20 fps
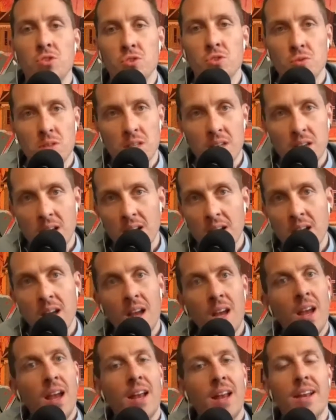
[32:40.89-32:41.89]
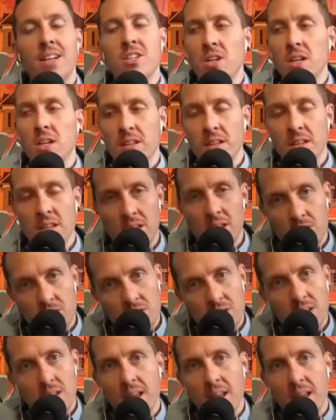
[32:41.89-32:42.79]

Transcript: Julia and Angelica Hughes.